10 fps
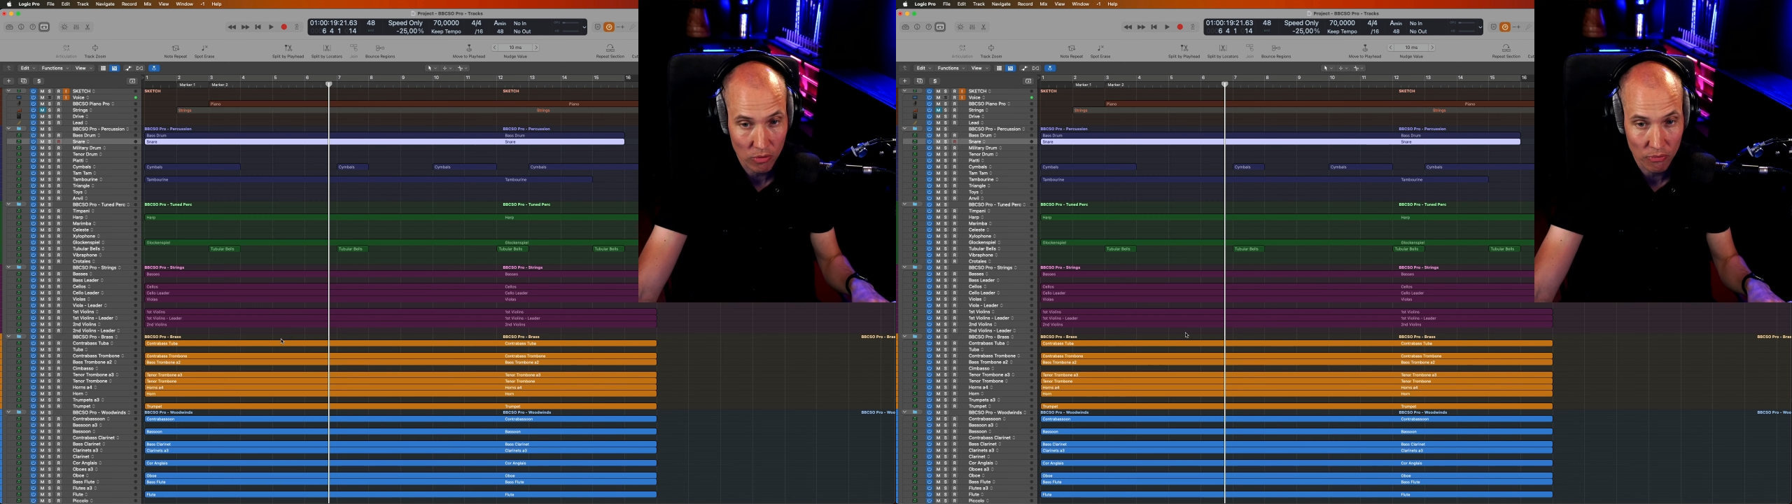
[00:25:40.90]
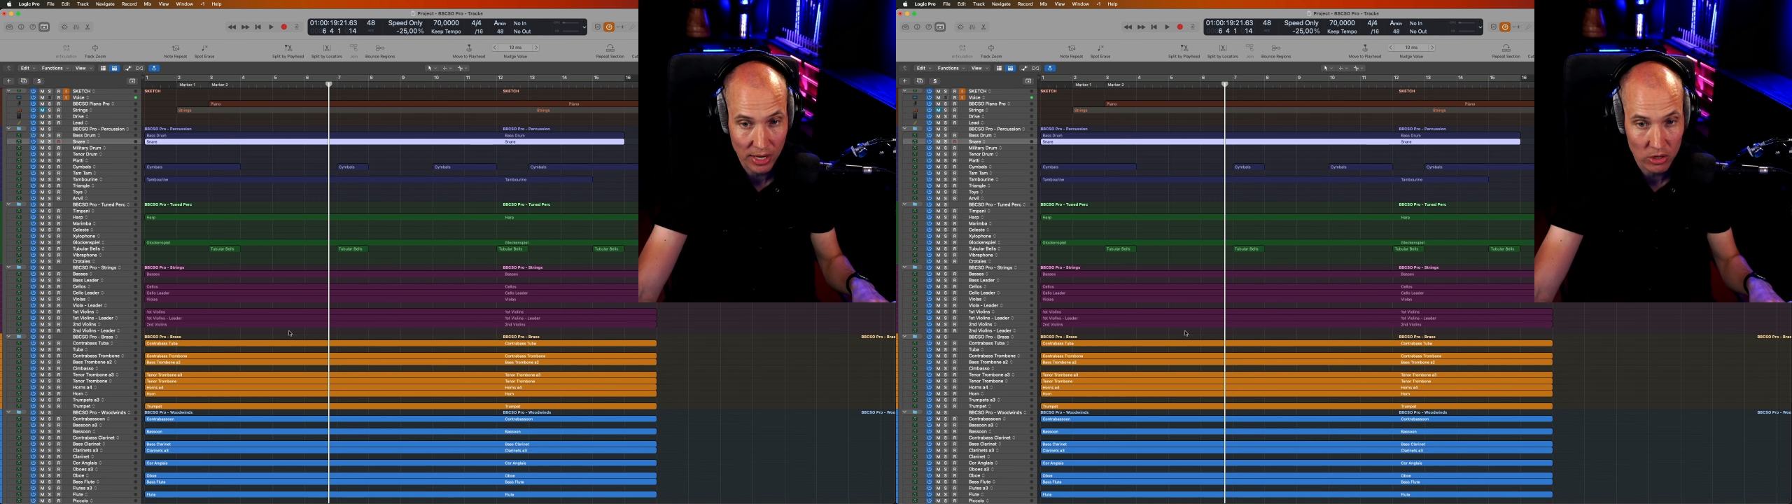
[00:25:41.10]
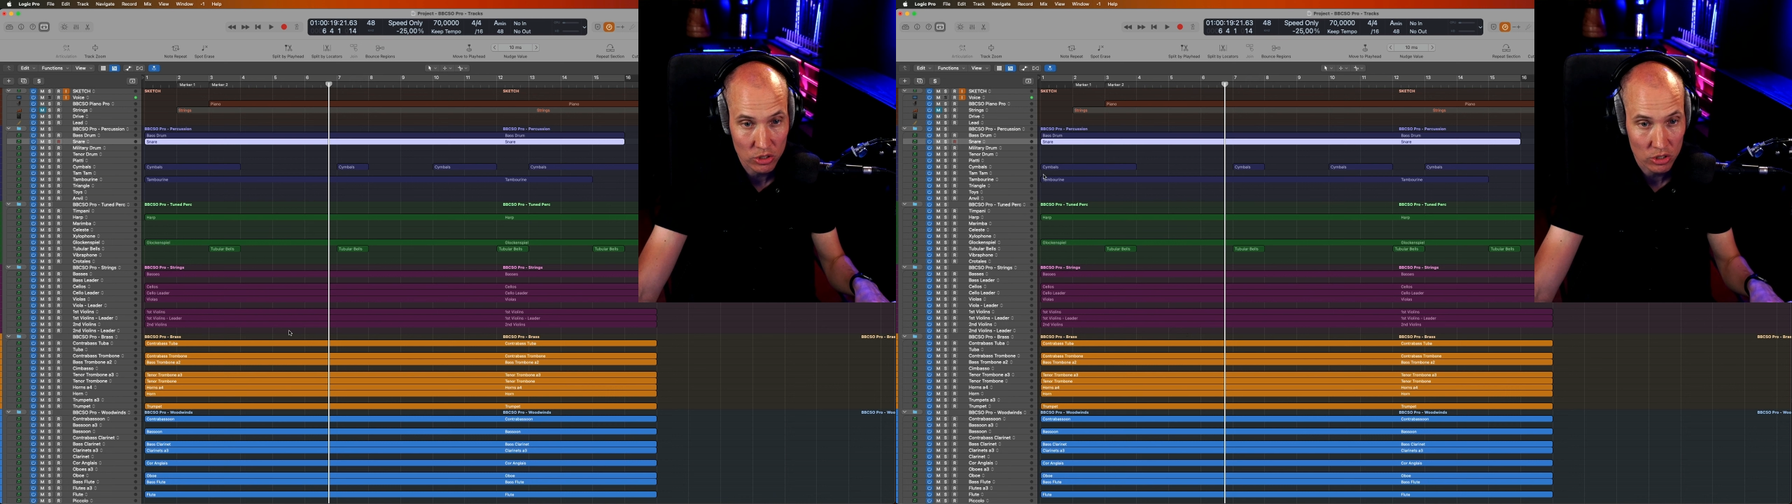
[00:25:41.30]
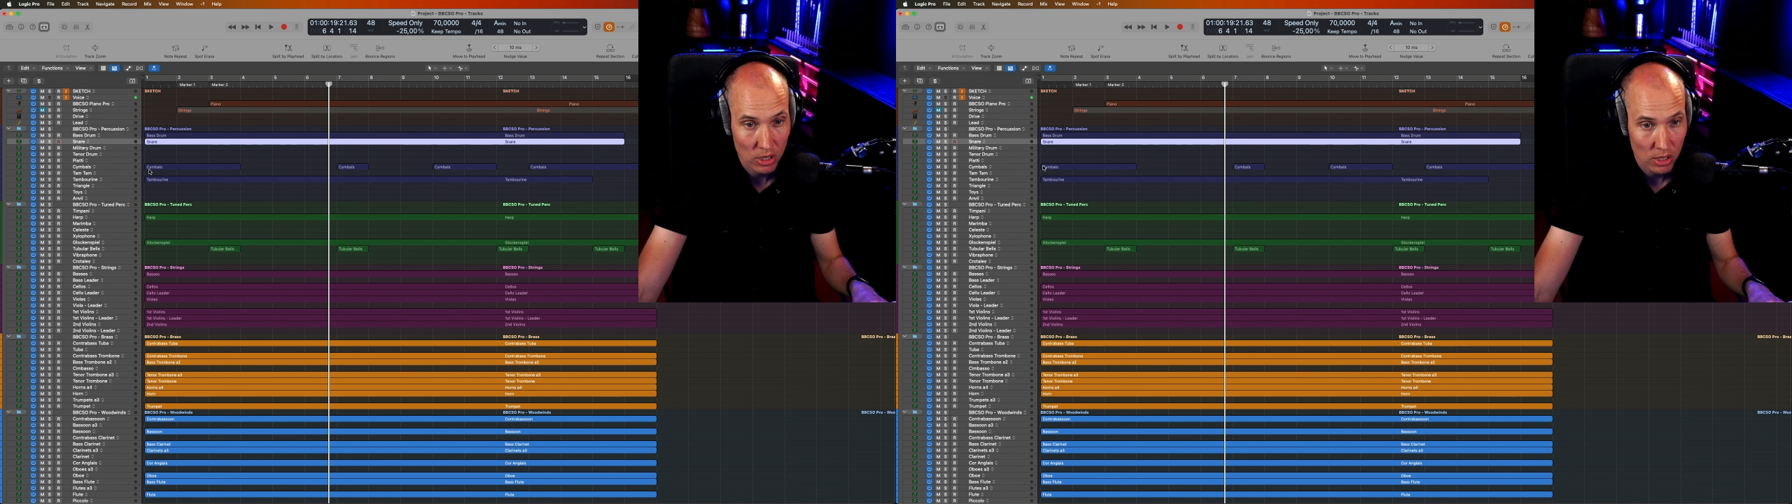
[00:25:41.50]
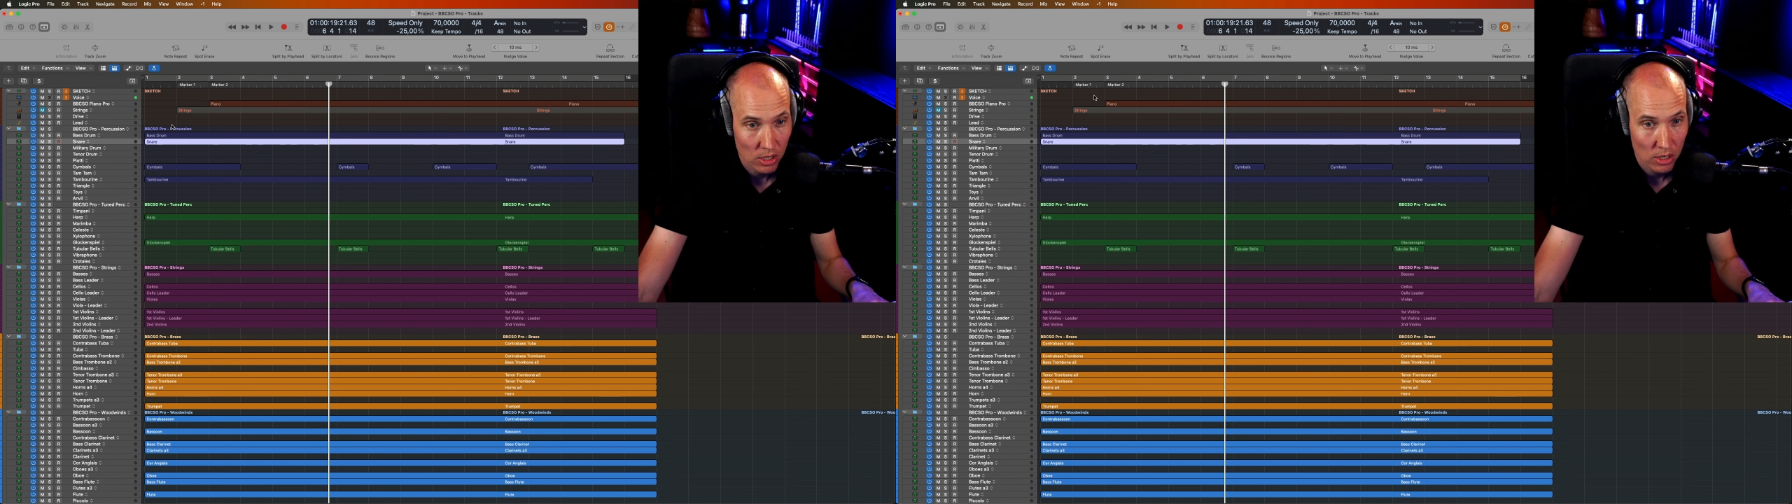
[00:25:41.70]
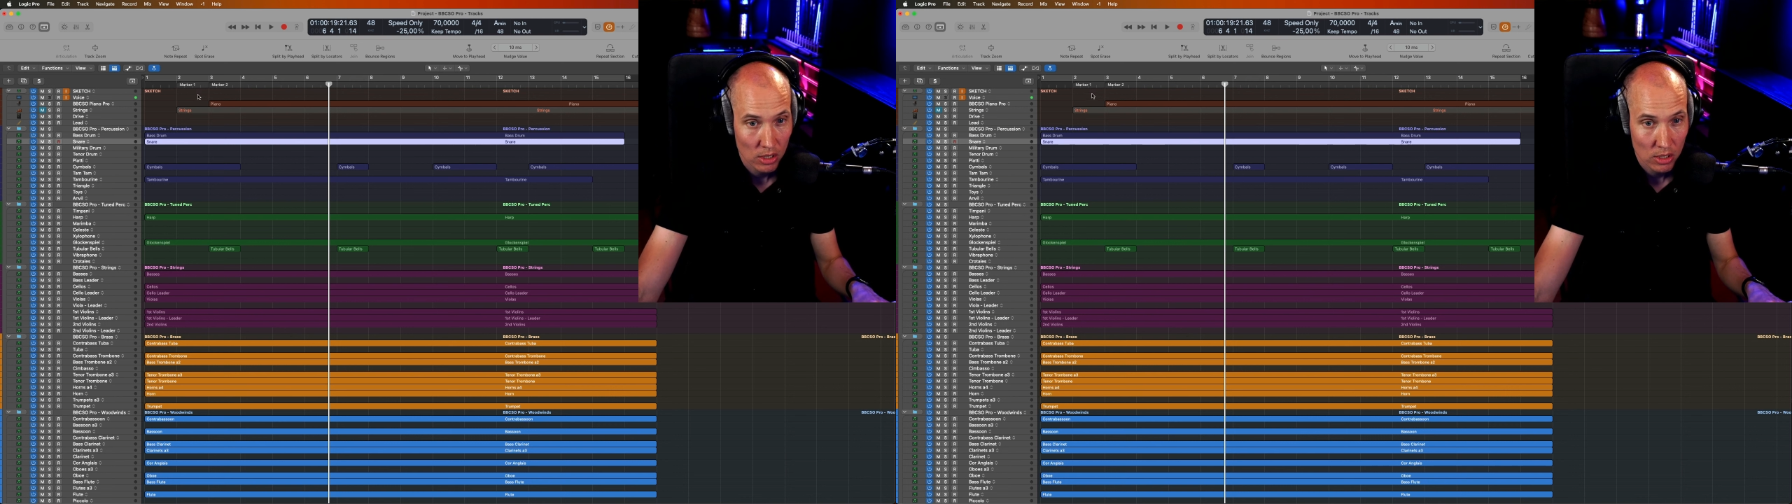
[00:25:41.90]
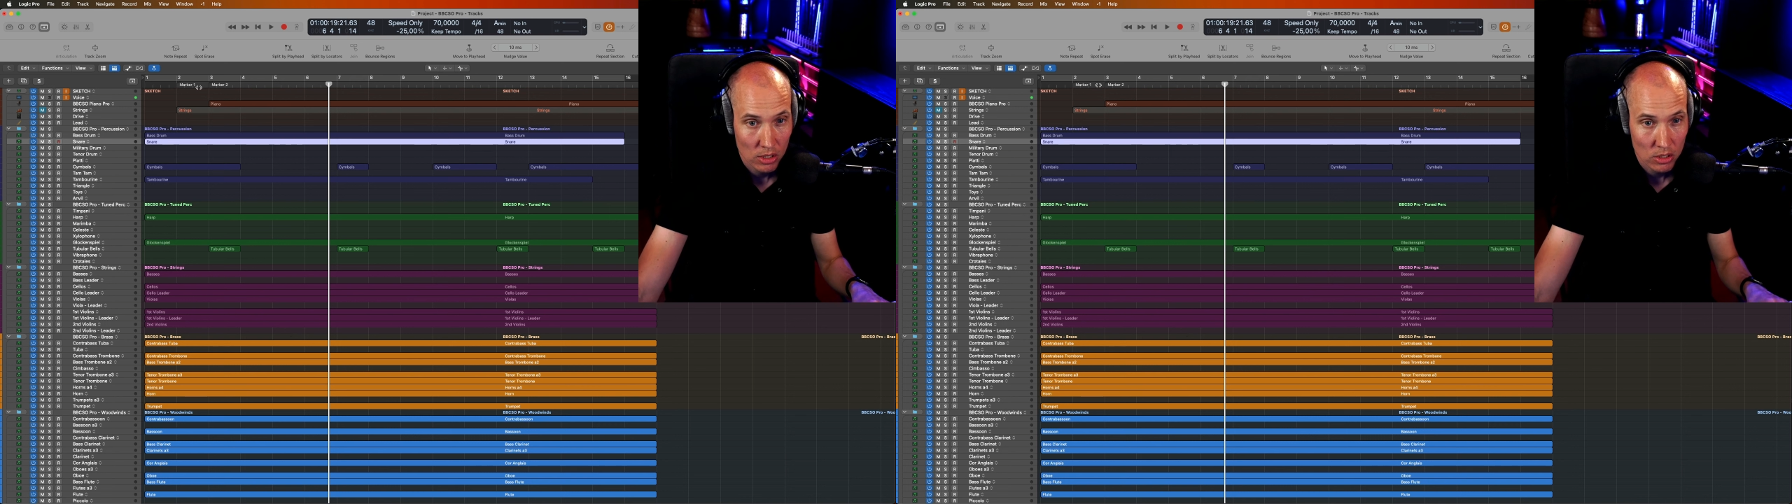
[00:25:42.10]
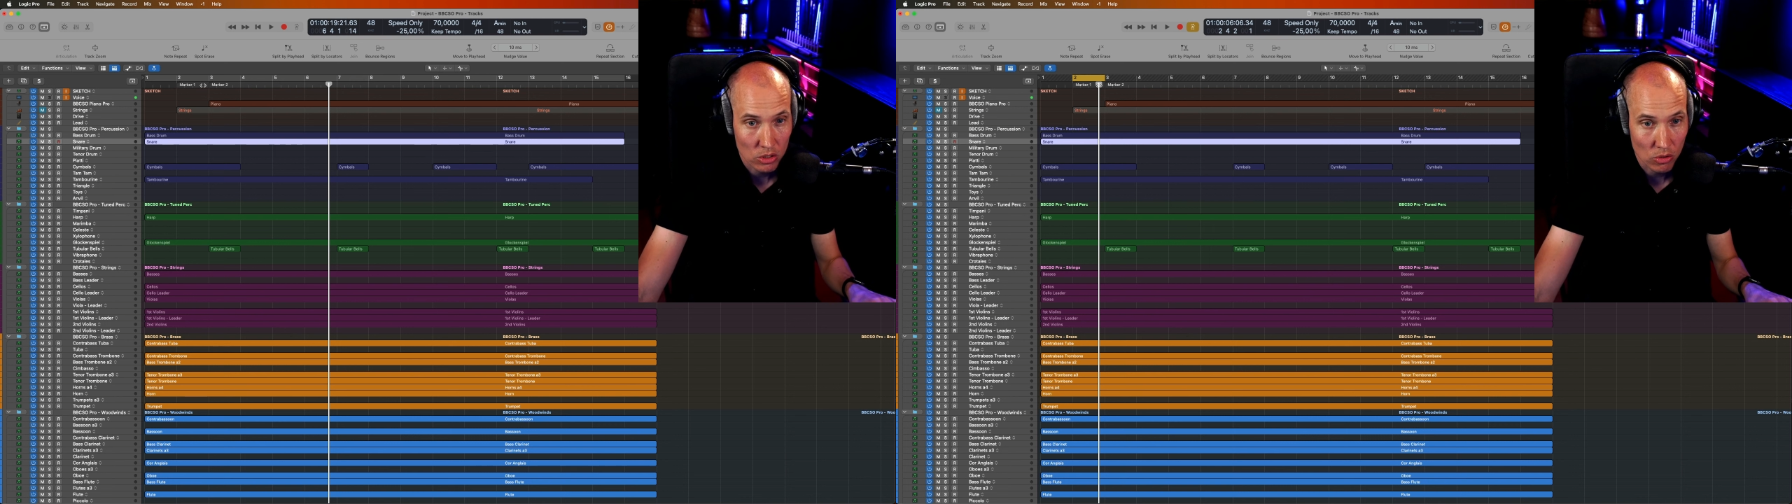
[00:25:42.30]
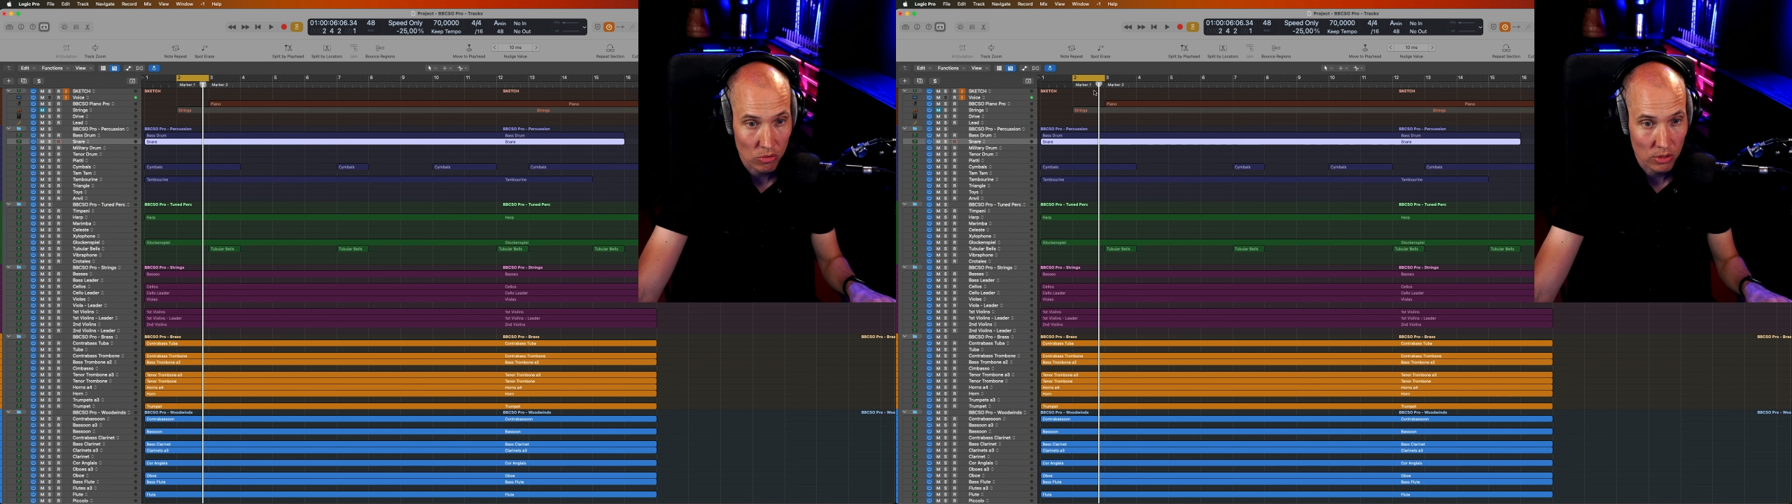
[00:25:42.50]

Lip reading: faders. So